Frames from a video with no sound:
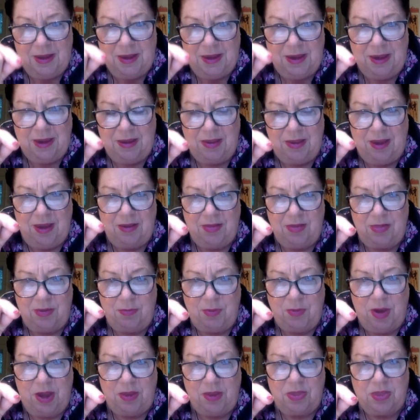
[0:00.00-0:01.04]
in the
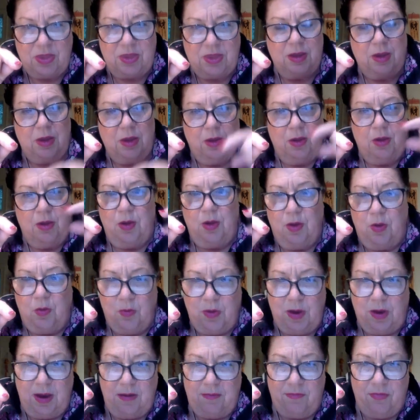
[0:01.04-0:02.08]
month,
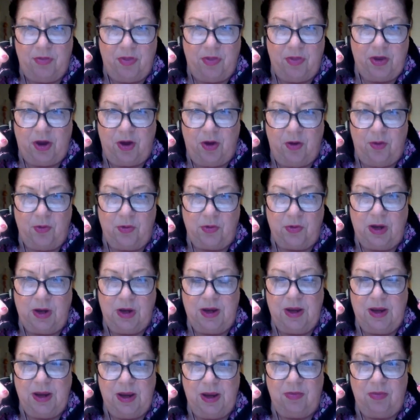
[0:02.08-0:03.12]
we have the goat
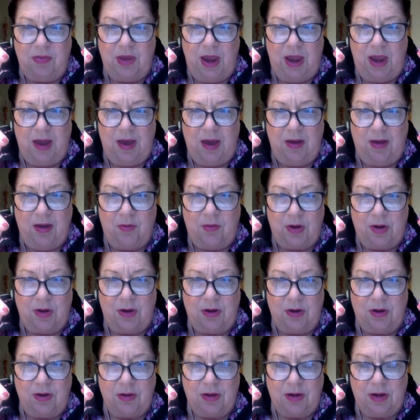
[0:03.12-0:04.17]
in the hour,
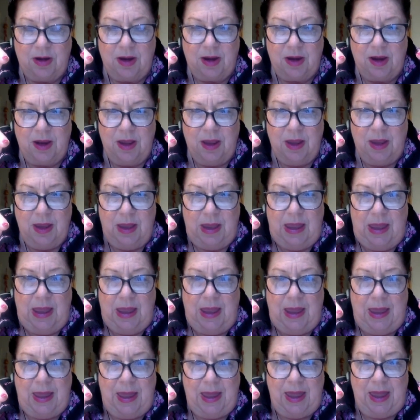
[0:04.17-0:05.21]
okay,
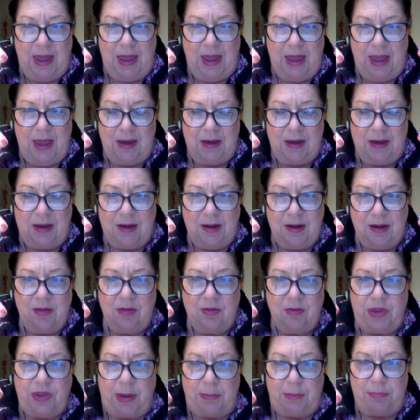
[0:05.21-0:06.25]
and
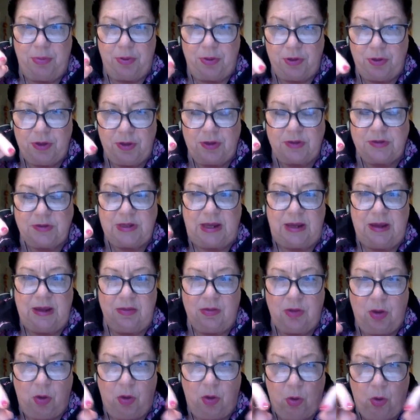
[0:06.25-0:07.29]
that pulls in
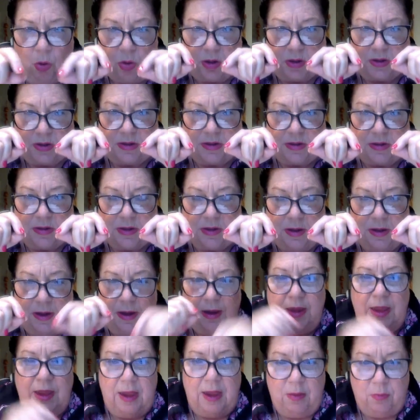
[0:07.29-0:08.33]
the horse.
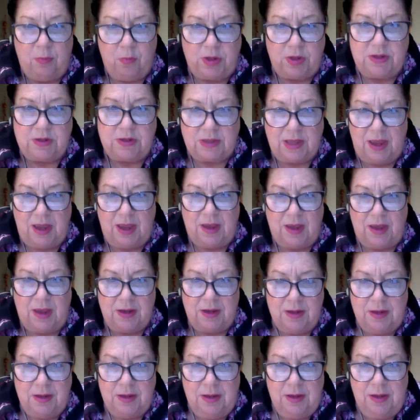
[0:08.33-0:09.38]
And what is that?
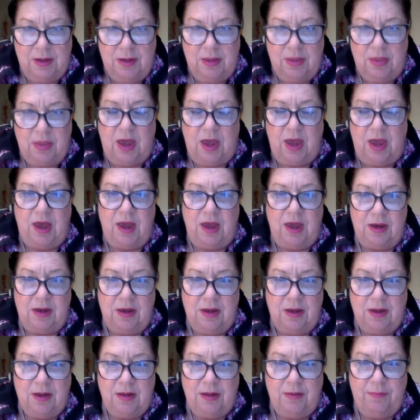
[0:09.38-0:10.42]
That
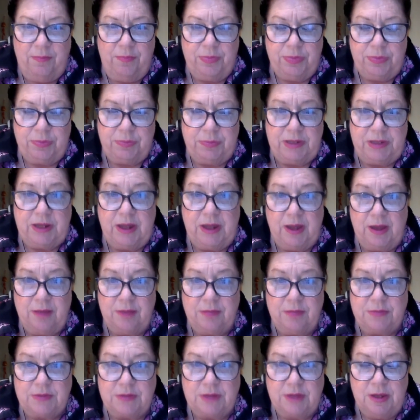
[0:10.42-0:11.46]

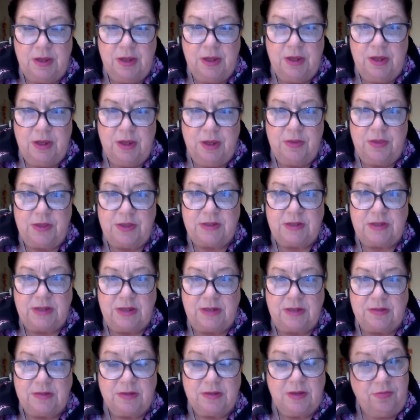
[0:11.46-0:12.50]
becomes the
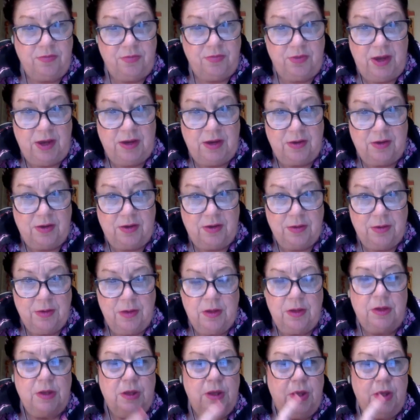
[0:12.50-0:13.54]
season of fire.
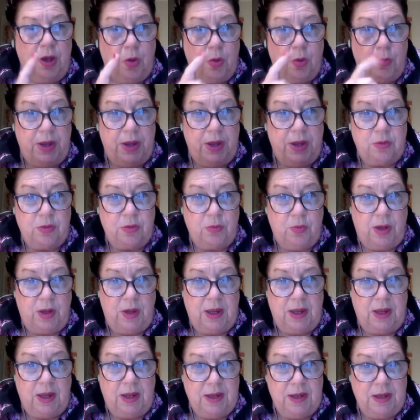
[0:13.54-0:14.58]
Oh, by the
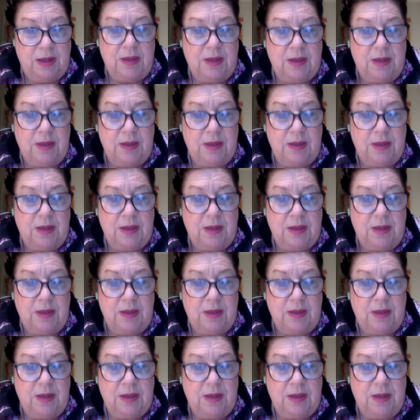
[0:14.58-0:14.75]
way,